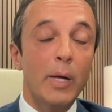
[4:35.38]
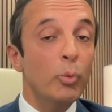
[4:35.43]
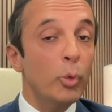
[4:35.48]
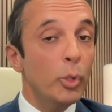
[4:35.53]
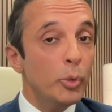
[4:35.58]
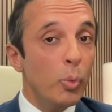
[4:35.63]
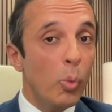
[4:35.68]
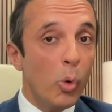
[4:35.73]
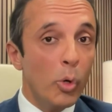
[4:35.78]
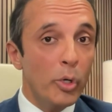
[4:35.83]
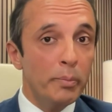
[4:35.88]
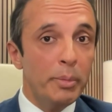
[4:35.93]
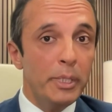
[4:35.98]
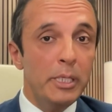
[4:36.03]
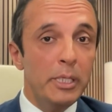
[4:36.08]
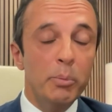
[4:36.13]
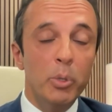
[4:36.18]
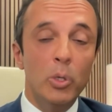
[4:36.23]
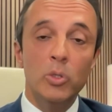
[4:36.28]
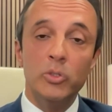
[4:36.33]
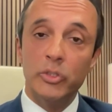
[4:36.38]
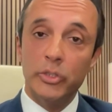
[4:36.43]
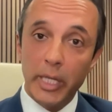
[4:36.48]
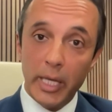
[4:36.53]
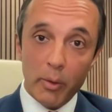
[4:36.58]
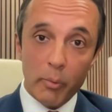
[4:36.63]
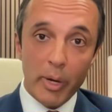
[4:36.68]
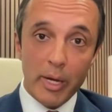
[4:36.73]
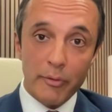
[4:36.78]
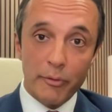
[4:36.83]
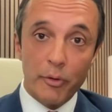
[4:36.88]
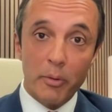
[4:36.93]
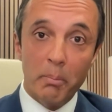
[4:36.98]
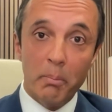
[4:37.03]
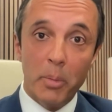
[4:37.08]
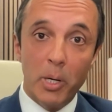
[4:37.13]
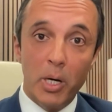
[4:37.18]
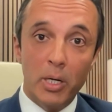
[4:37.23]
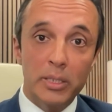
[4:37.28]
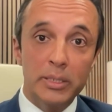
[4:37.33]
I would warn people stay away
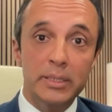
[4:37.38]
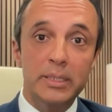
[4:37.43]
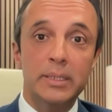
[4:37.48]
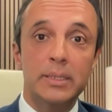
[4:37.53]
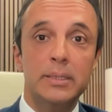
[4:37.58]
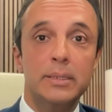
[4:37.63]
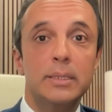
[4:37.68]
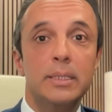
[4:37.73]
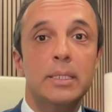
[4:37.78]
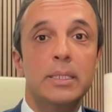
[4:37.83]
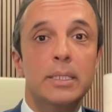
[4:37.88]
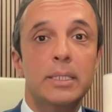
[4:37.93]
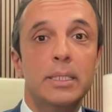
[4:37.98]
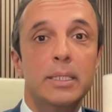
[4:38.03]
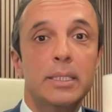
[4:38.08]
from bonds.